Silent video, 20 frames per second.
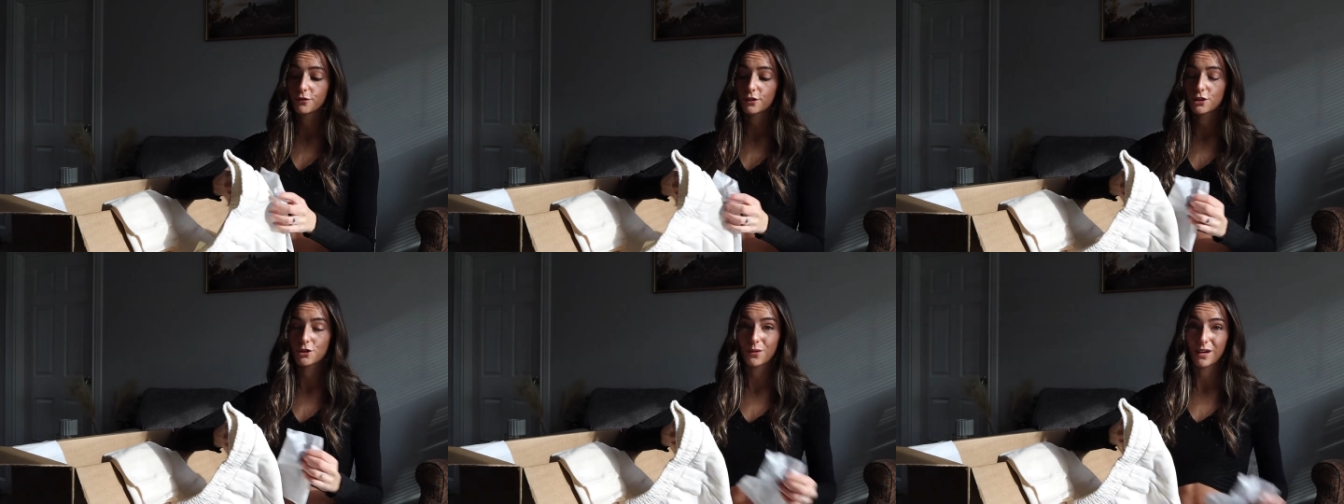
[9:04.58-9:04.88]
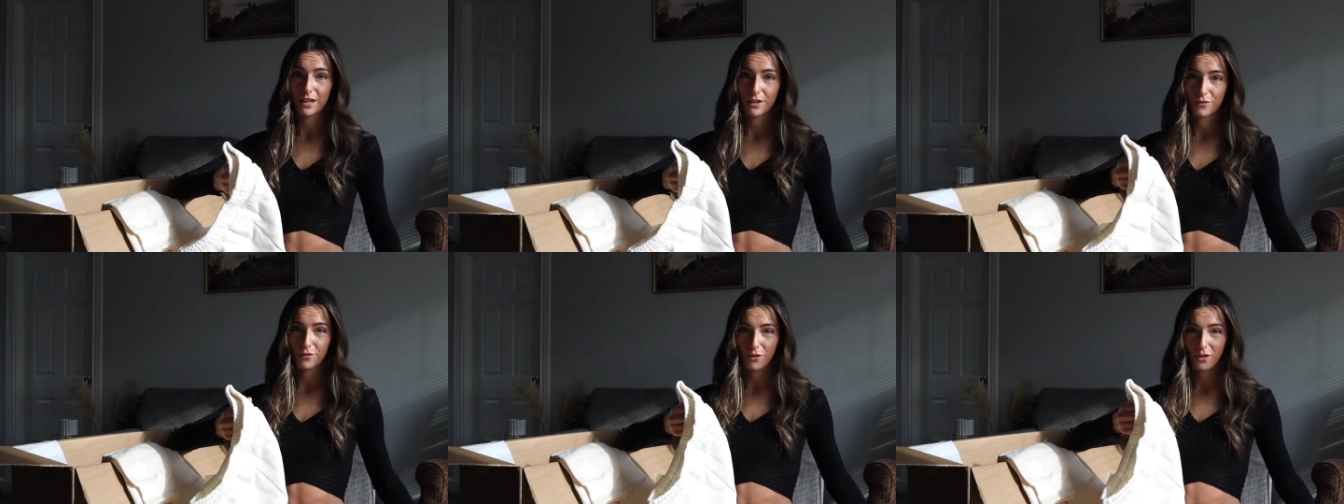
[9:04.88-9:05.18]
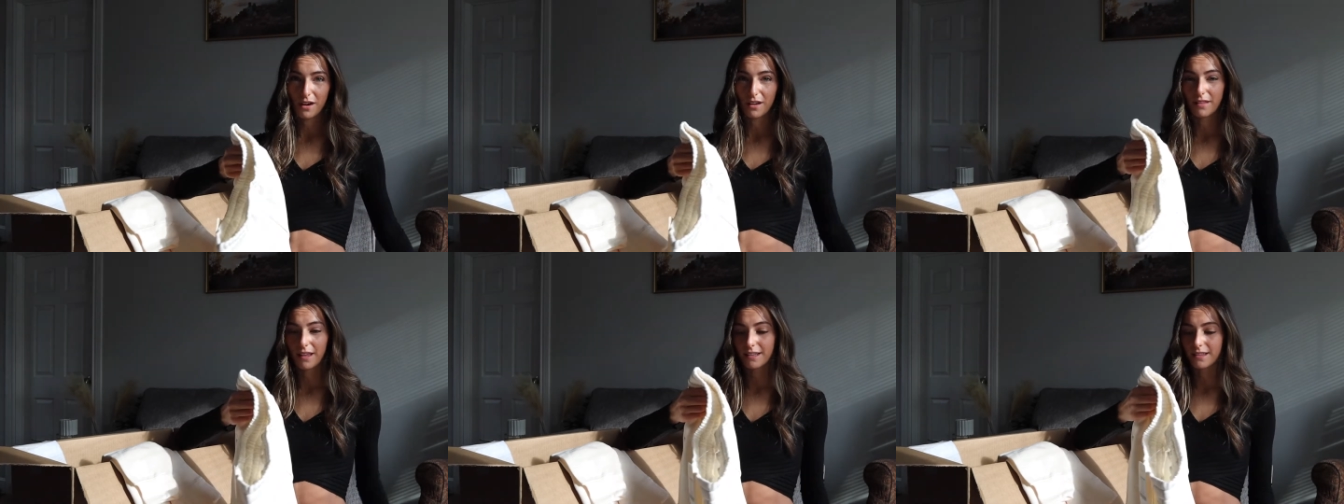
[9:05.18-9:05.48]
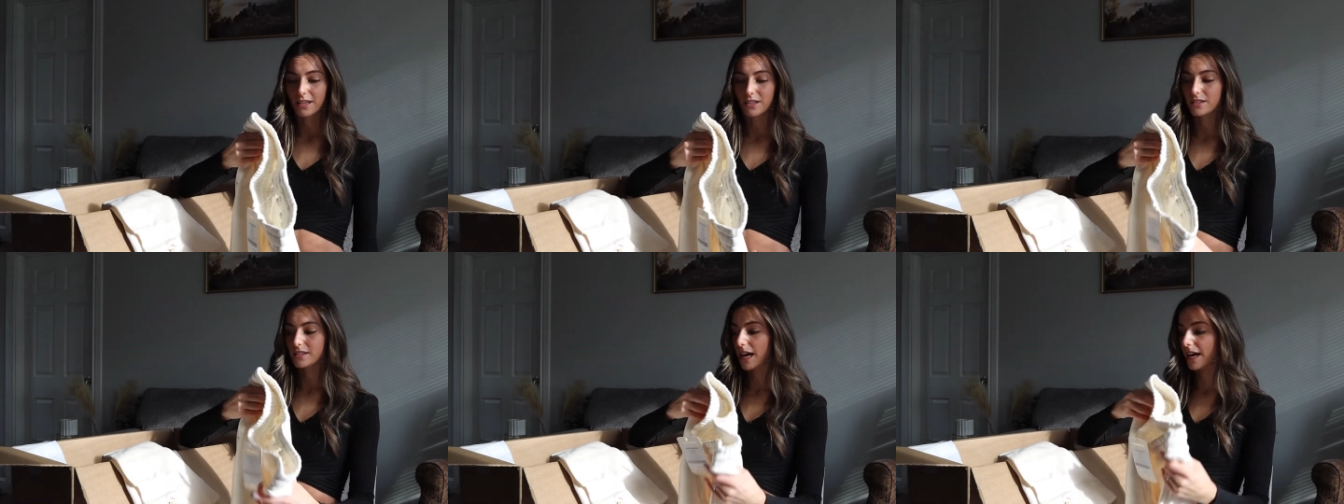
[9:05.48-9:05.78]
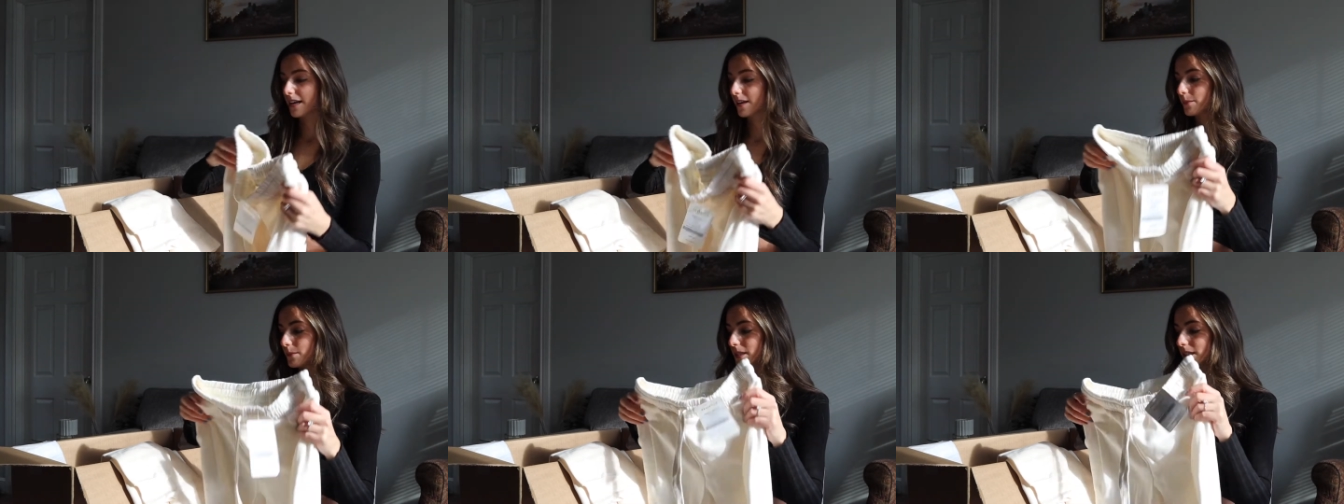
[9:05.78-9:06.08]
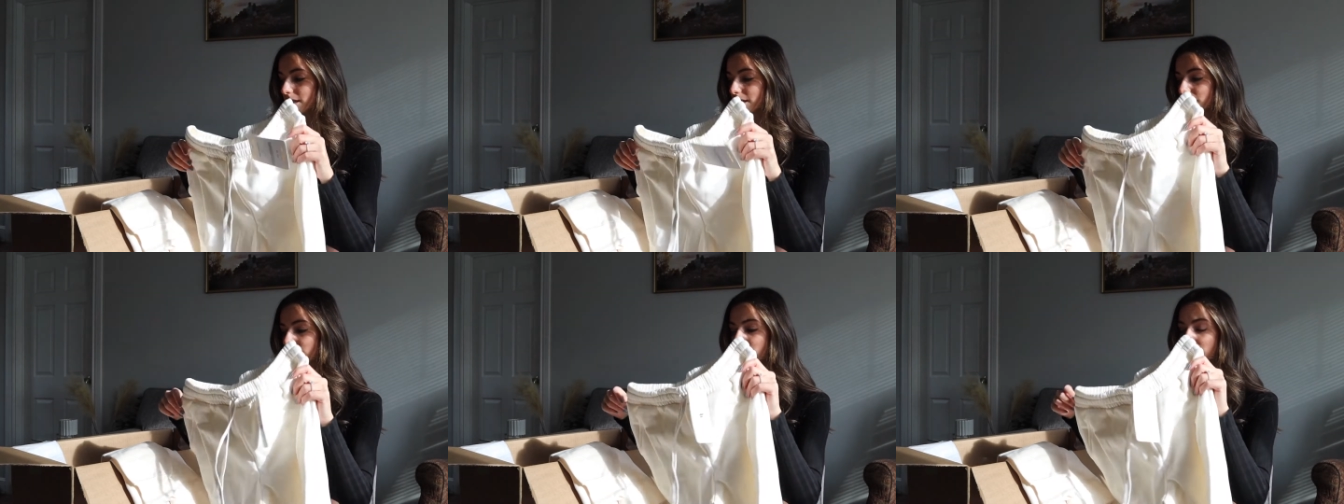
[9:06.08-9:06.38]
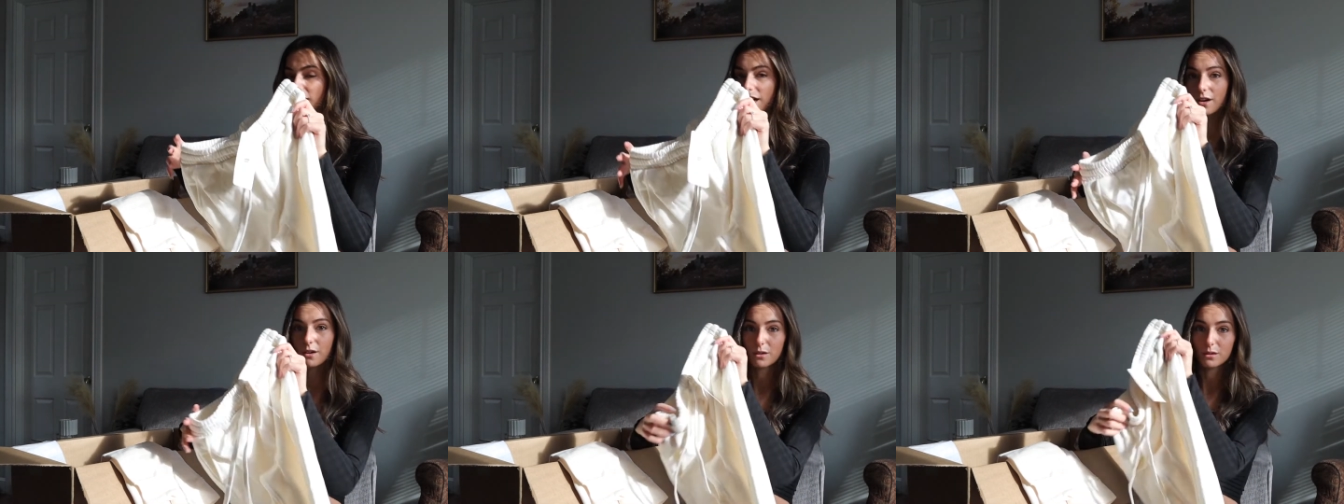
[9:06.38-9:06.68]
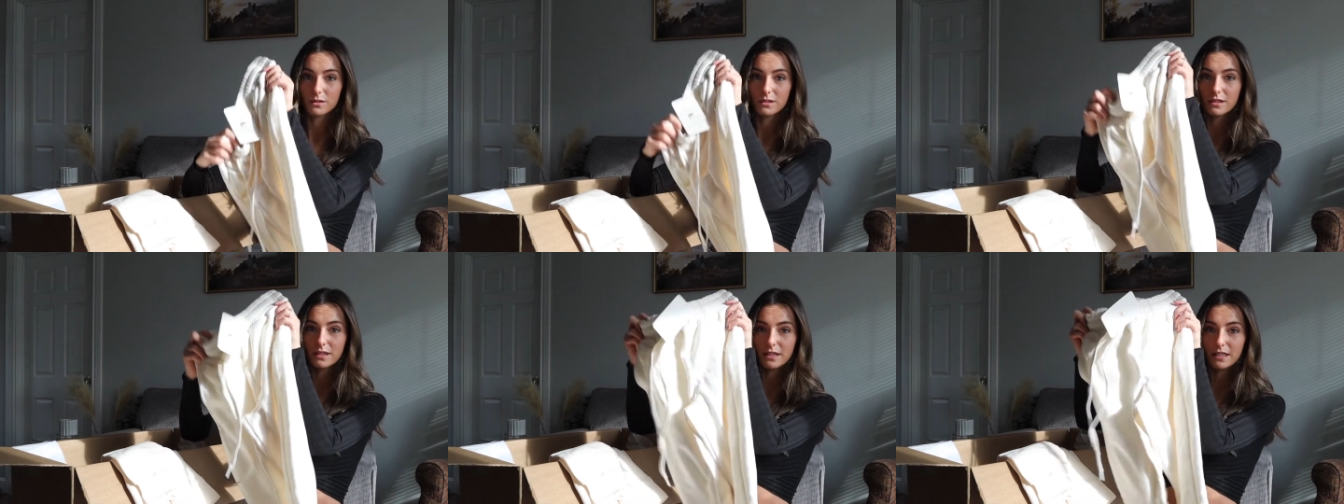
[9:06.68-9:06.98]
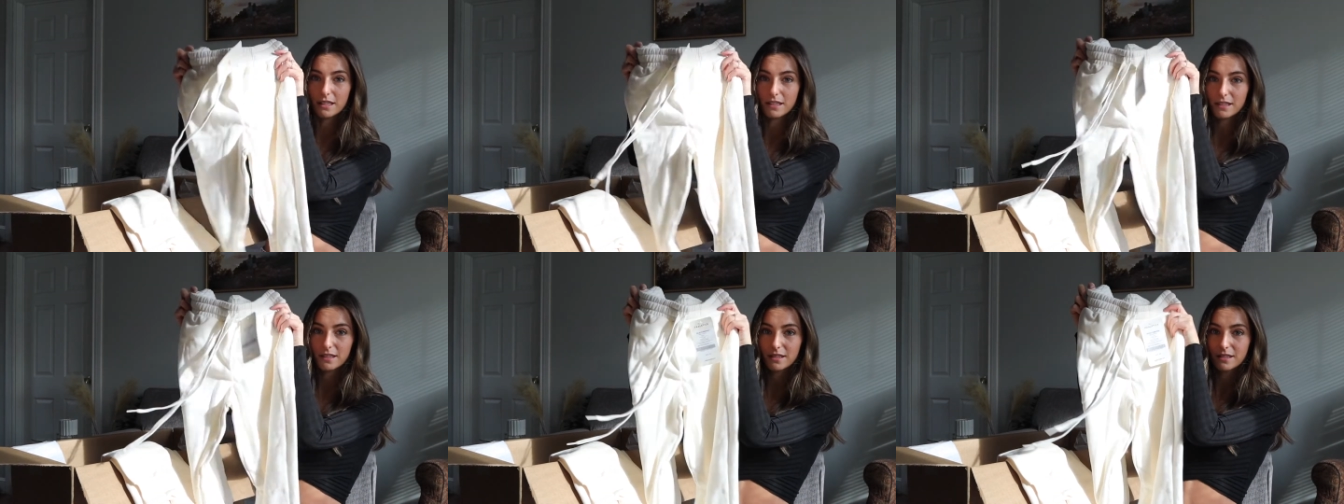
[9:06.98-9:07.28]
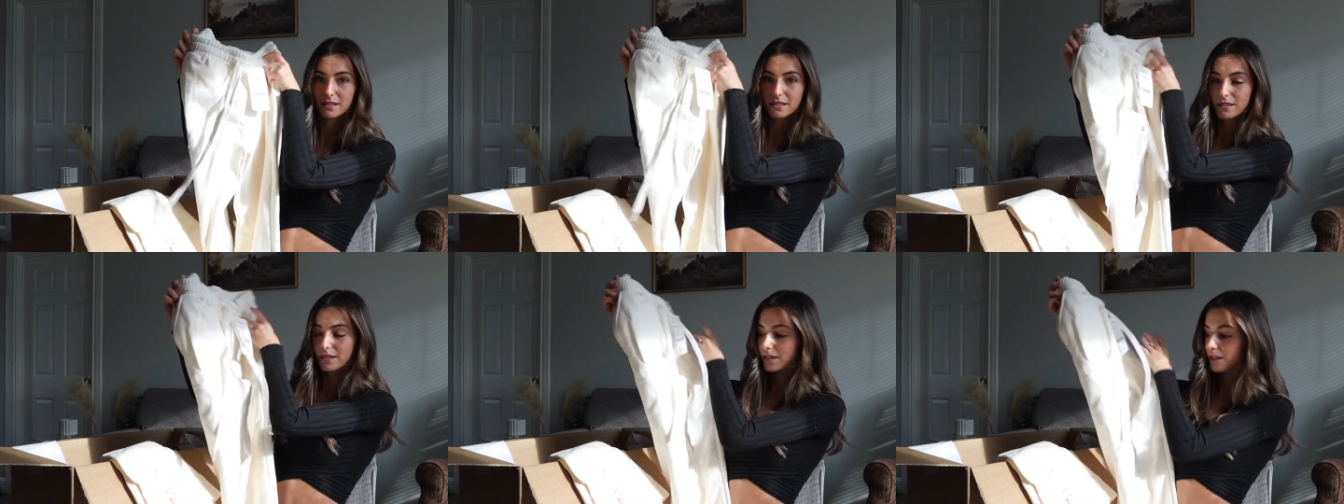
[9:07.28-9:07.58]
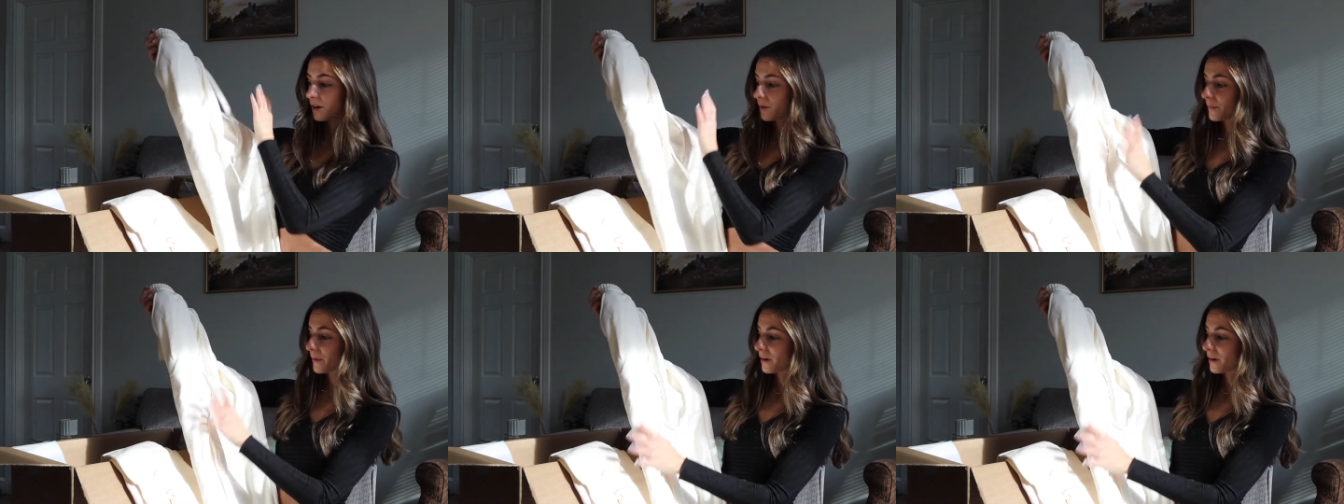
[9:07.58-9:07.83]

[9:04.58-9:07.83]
for 24, like their sign up deal. So these go